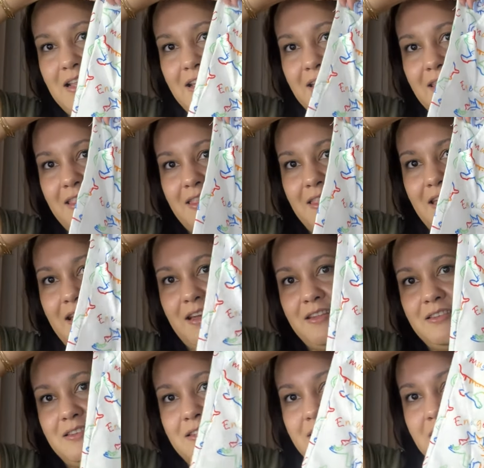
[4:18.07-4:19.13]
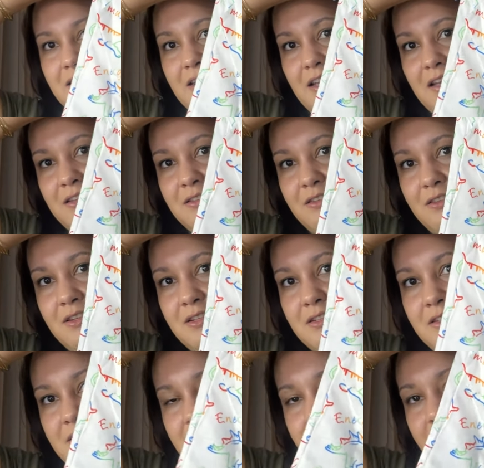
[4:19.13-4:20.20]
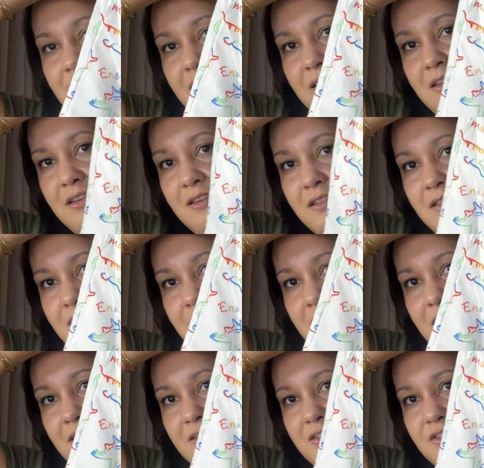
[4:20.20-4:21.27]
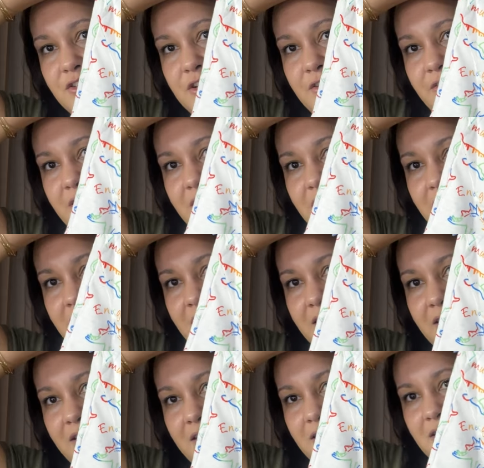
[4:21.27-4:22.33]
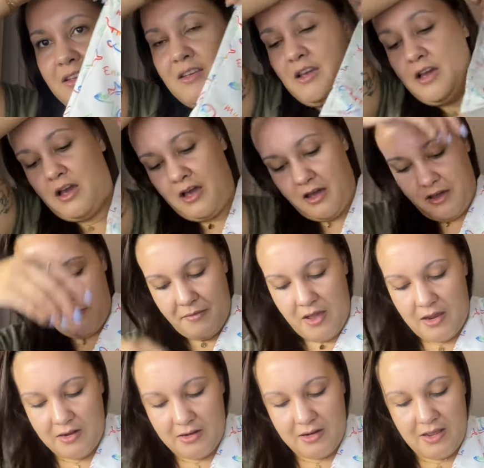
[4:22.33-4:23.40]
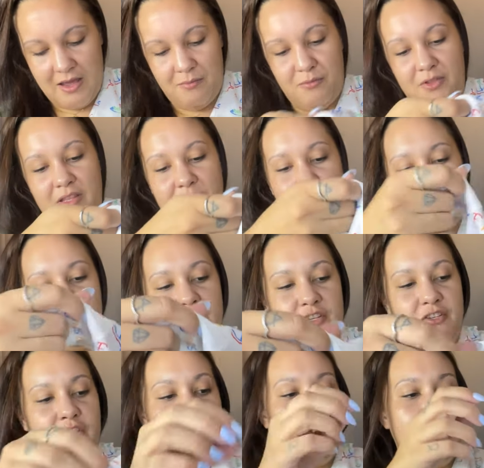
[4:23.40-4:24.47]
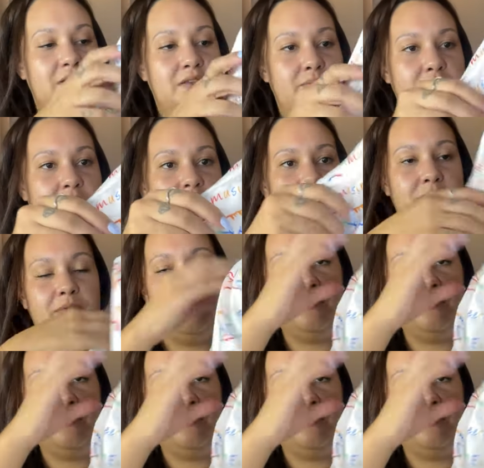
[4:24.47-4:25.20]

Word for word: like that as you can see i think that's jerry there um, and it came with the matching top this must be